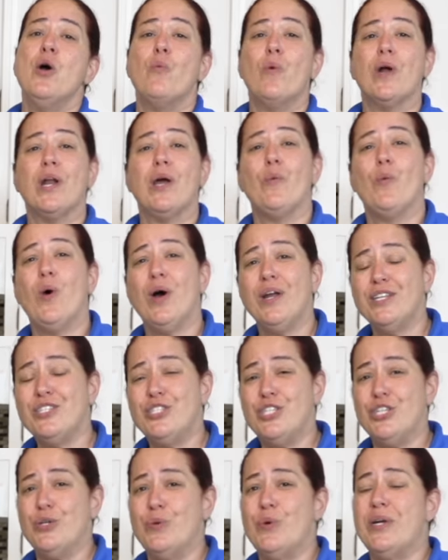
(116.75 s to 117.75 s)
What I want to
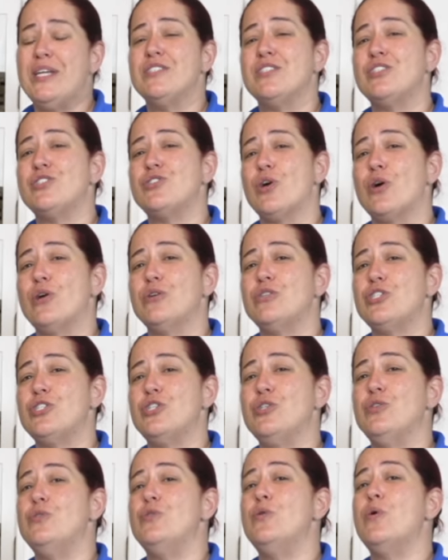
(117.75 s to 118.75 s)
do is start
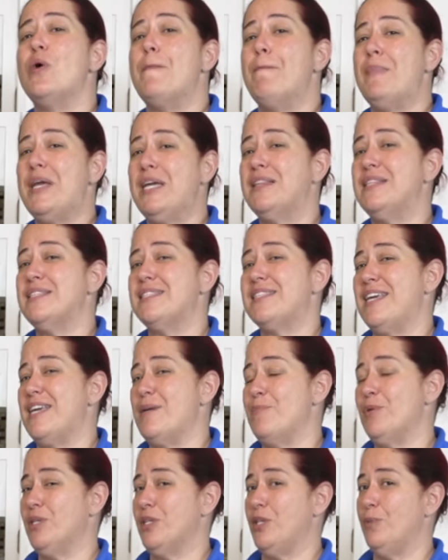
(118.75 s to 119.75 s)
to make this
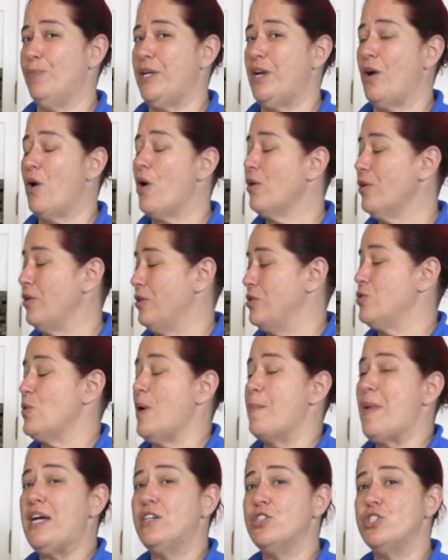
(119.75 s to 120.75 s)
game a little bit harder. So
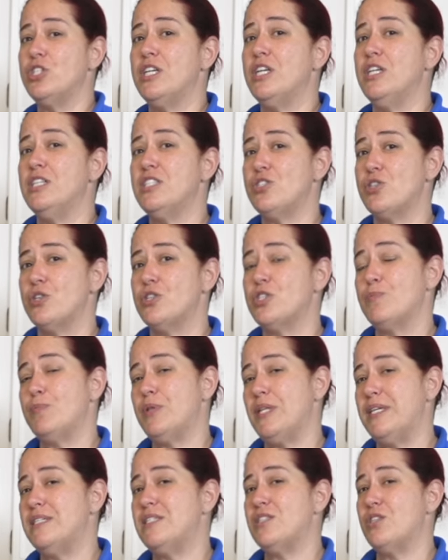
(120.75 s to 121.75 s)
I'm actually going to start to
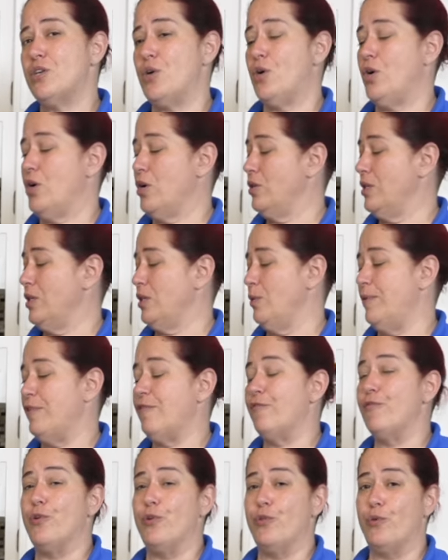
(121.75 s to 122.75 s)
place the Kong a little
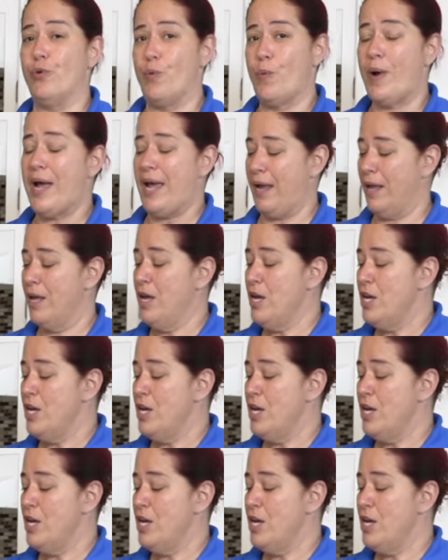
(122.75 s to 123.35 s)
bit further away.